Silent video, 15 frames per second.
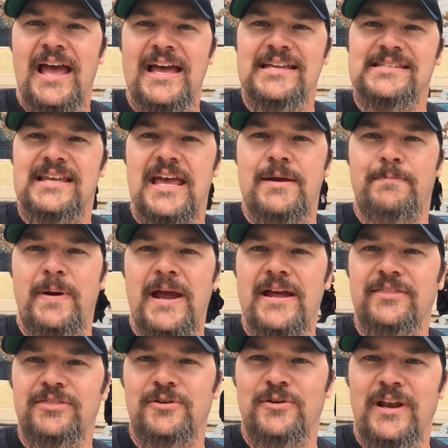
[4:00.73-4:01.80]
has a
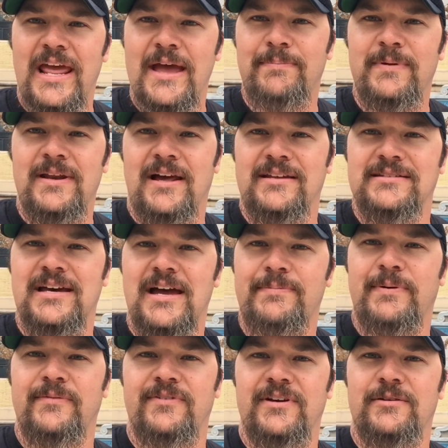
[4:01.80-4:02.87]
panther napping on
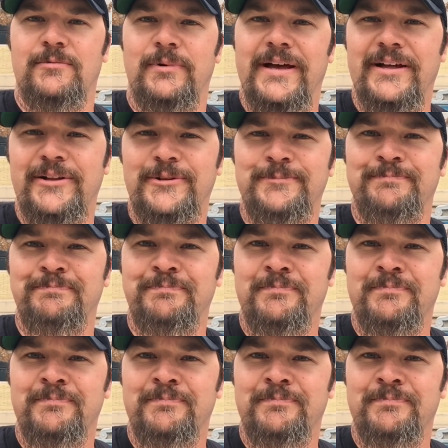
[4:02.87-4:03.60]
top of it, well,